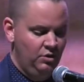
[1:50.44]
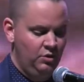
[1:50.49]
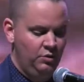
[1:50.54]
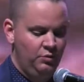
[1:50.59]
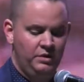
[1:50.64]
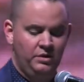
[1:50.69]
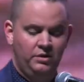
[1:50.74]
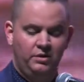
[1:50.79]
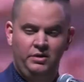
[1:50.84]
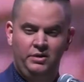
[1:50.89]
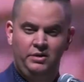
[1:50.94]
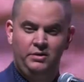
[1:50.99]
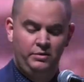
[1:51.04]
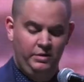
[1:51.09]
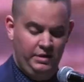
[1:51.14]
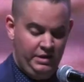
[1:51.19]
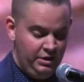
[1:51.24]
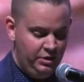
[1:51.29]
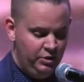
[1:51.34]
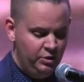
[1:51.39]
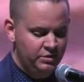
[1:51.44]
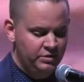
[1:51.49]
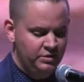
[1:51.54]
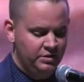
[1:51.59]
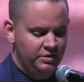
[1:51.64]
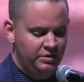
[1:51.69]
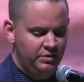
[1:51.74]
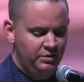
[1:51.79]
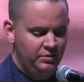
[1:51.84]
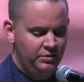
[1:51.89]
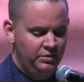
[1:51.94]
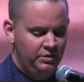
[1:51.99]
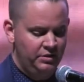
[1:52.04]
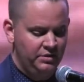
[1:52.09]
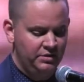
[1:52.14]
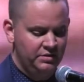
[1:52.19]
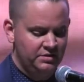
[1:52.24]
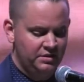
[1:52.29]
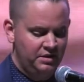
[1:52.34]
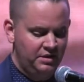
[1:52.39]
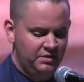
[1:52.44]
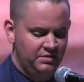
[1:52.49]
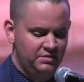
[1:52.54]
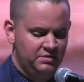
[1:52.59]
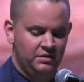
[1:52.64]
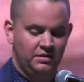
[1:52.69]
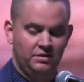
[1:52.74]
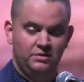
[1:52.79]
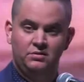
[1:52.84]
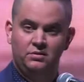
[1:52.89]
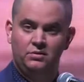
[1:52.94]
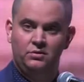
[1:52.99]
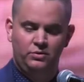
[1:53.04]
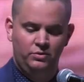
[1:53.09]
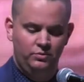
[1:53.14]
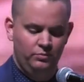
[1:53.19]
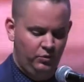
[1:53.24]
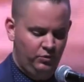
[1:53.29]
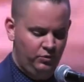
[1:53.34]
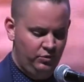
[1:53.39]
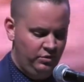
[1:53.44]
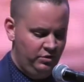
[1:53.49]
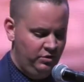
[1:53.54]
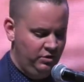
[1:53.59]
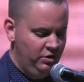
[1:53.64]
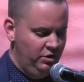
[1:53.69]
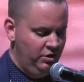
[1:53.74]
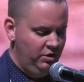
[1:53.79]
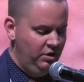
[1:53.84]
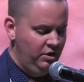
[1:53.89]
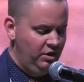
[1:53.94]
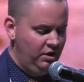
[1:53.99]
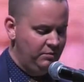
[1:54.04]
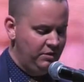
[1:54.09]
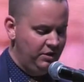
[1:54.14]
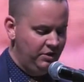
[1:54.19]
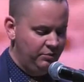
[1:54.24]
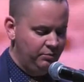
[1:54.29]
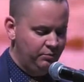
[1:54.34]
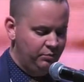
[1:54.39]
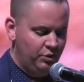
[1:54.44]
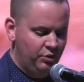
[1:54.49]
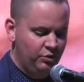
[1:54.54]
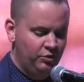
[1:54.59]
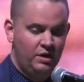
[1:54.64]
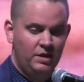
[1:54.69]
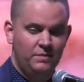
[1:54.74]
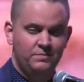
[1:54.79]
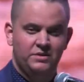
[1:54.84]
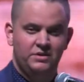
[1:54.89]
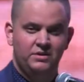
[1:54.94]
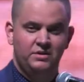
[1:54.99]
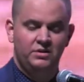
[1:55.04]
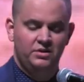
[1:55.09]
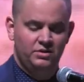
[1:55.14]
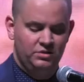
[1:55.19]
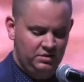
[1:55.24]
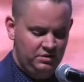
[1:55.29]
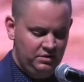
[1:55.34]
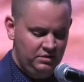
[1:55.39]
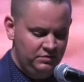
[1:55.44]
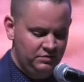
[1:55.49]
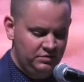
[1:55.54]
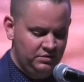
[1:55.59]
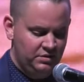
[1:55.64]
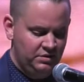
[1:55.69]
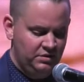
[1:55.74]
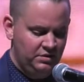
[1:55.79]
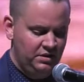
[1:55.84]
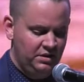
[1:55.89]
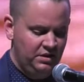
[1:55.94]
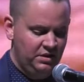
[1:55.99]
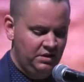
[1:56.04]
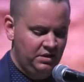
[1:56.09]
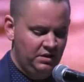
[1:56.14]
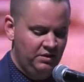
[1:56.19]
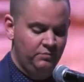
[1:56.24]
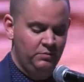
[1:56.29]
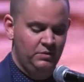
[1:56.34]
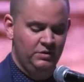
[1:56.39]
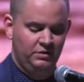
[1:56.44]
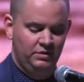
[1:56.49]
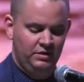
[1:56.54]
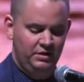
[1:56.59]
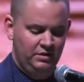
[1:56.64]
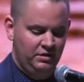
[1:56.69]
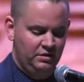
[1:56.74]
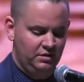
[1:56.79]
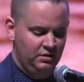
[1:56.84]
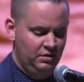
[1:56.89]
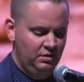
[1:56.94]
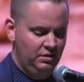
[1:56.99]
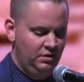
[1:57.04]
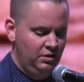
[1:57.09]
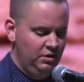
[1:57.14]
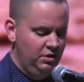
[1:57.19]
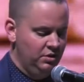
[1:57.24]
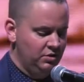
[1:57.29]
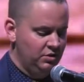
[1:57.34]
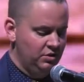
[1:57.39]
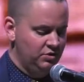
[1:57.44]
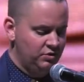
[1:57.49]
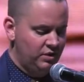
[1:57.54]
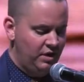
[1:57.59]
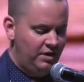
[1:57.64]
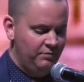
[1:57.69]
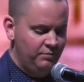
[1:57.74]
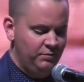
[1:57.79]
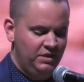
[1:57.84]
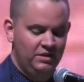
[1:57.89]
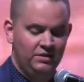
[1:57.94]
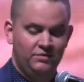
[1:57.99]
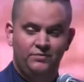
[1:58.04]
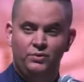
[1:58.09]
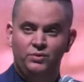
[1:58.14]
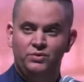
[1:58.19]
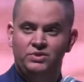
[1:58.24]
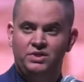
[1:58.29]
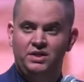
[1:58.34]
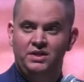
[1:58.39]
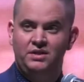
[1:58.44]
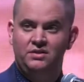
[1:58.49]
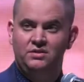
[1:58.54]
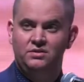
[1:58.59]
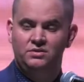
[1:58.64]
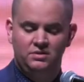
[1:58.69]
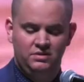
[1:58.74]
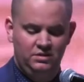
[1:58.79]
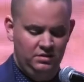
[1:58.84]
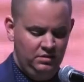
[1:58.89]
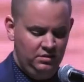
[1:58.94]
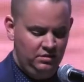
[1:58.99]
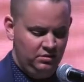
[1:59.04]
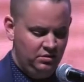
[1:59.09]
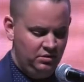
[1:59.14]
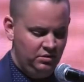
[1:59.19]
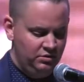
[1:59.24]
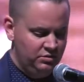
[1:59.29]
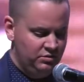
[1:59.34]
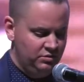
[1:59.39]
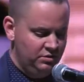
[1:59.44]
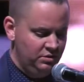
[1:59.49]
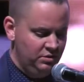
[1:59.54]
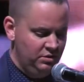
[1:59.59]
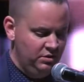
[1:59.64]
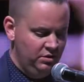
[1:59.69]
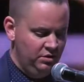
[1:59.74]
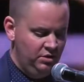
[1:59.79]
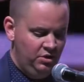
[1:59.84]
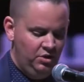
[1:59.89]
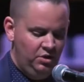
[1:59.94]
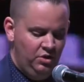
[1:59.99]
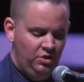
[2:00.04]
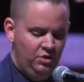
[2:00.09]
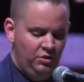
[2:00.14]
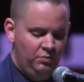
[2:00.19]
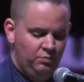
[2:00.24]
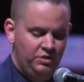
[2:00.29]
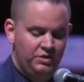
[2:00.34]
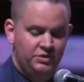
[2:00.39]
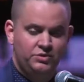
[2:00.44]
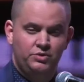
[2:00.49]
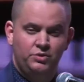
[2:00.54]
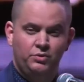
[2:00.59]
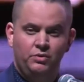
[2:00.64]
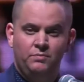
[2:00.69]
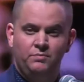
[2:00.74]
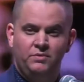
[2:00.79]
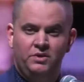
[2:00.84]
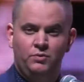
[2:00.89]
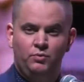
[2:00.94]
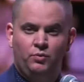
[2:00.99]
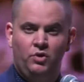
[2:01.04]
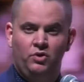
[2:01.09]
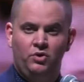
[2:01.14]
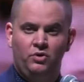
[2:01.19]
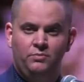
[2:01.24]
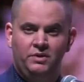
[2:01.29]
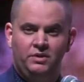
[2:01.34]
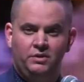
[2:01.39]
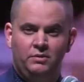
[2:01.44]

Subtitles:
We are eager to hear their insights and to learn more about the programs and initiatives that they have been leading to drive meaningful change in Indian Country. Please join me in welcoming